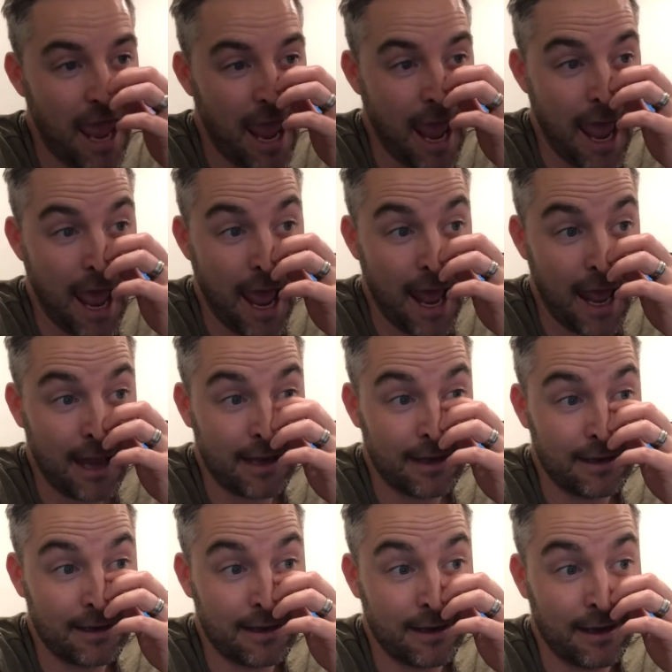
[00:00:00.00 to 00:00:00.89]

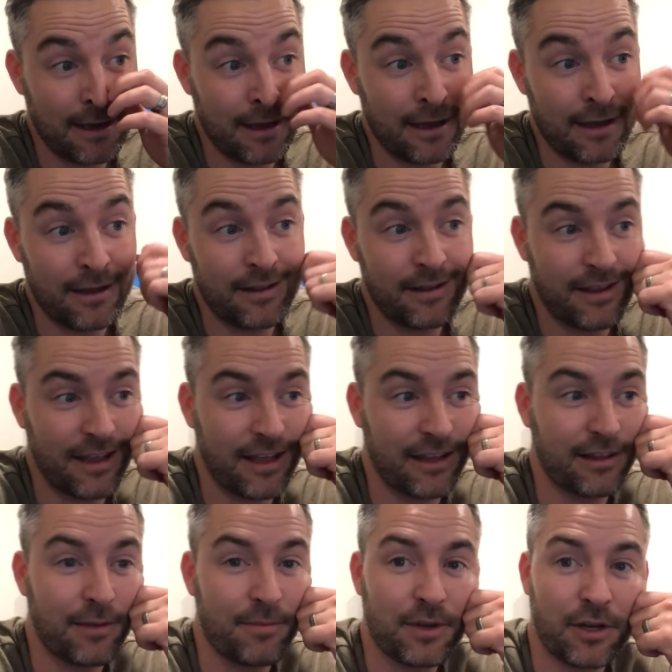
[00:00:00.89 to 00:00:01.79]
and
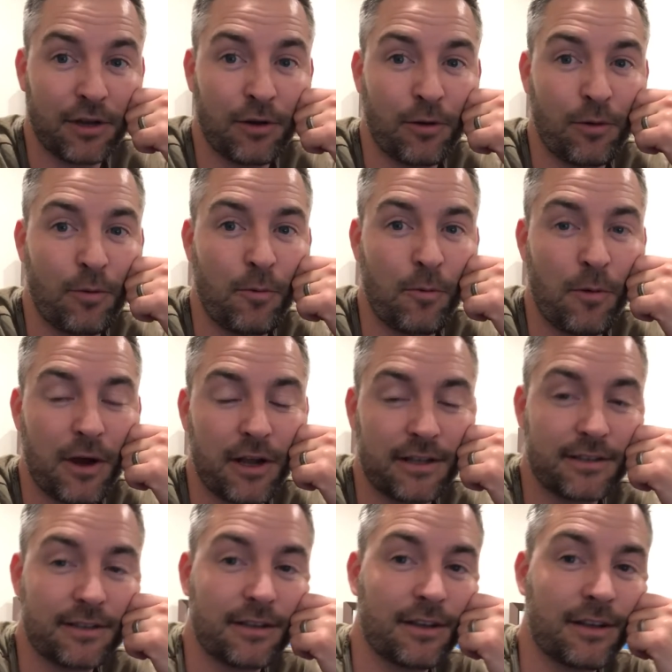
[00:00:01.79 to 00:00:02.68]
let me know
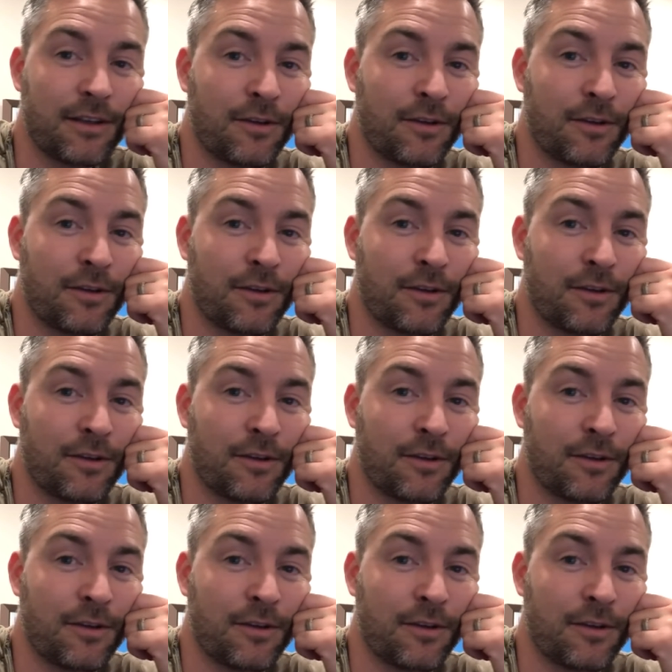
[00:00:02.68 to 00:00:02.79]
what